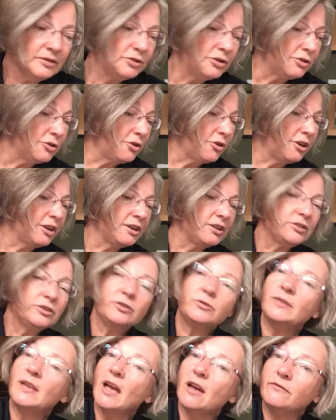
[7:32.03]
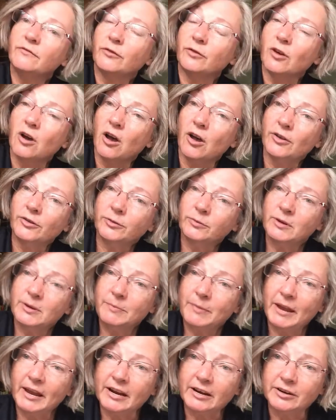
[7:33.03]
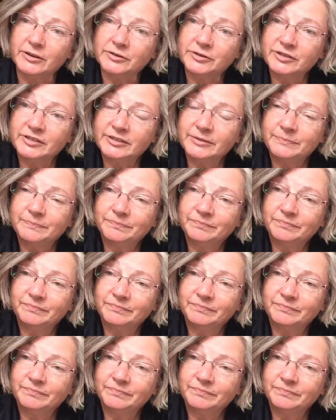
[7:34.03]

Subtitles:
So you're going to do that for all three pairs.